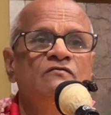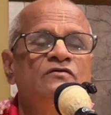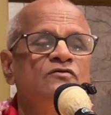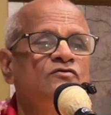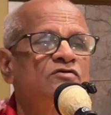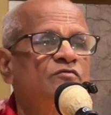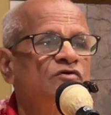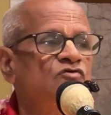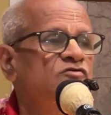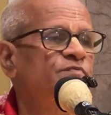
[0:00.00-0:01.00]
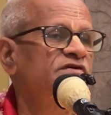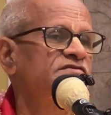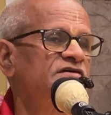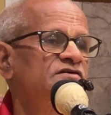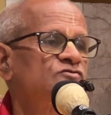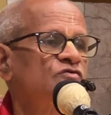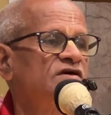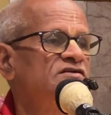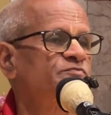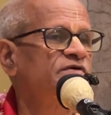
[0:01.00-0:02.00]
we do some youth preaching,
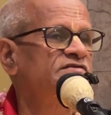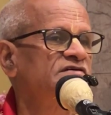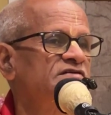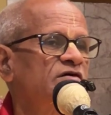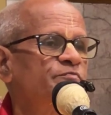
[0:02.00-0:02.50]
students preaching,